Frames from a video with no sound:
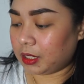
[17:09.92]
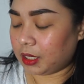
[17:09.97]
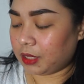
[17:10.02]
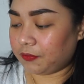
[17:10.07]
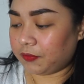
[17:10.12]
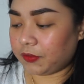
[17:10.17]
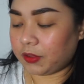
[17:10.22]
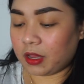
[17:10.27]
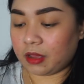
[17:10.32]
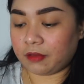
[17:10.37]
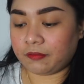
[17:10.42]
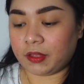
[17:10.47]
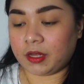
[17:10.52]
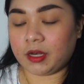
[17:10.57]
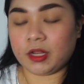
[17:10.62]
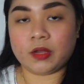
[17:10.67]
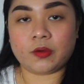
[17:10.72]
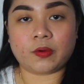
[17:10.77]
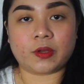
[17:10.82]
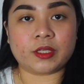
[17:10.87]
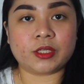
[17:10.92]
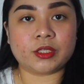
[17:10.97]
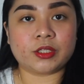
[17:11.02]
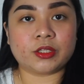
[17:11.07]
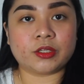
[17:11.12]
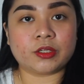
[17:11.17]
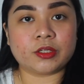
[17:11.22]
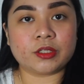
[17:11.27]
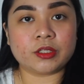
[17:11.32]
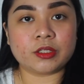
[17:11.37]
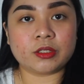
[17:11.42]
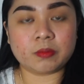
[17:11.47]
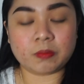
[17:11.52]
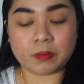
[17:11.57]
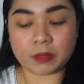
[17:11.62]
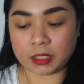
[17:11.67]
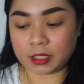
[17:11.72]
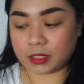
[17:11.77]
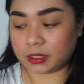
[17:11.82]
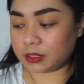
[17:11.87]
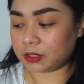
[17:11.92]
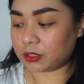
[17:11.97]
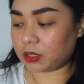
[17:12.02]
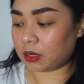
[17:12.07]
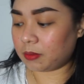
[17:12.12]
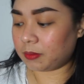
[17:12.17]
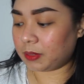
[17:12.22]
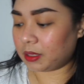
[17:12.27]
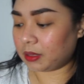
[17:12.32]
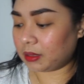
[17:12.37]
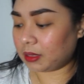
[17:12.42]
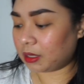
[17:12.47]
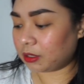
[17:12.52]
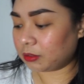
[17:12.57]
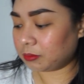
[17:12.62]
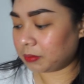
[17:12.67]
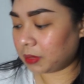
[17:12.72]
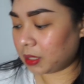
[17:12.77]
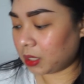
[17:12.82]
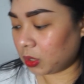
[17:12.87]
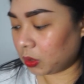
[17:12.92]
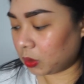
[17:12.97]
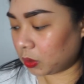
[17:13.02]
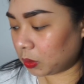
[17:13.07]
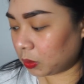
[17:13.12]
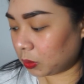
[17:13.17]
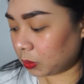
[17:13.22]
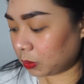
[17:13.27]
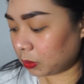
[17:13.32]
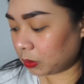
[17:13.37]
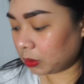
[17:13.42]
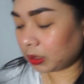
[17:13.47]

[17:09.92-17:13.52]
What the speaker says: If you have any questions, please comment down below.